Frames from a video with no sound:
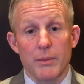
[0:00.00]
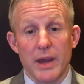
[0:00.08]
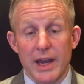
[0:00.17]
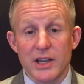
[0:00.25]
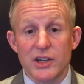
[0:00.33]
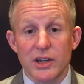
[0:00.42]

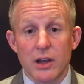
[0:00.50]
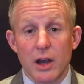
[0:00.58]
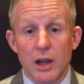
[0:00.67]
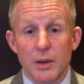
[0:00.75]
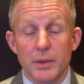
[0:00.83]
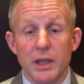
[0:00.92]
aging
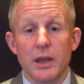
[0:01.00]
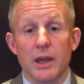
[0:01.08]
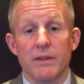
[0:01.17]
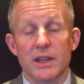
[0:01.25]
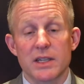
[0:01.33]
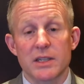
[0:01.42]
economy,
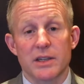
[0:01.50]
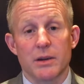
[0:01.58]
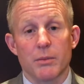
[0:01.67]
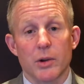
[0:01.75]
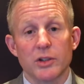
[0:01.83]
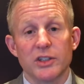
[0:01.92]
and this is an
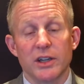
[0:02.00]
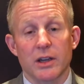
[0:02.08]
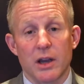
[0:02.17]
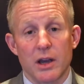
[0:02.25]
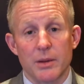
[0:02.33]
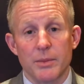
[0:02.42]
emerging
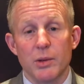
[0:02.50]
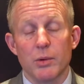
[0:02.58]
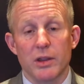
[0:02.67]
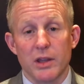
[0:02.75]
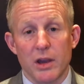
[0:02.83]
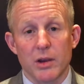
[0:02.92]
economy
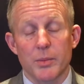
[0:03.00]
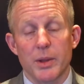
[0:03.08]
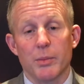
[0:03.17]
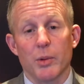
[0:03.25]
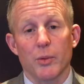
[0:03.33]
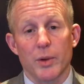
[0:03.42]
with young
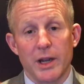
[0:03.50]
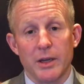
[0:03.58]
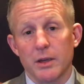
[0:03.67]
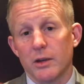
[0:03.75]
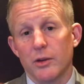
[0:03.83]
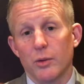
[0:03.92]
people
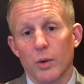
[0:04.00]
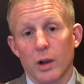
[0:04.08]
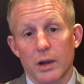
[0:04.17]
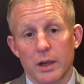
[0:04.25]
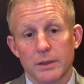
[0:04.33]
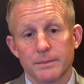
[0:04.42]
ready to do
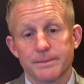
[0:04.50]
work.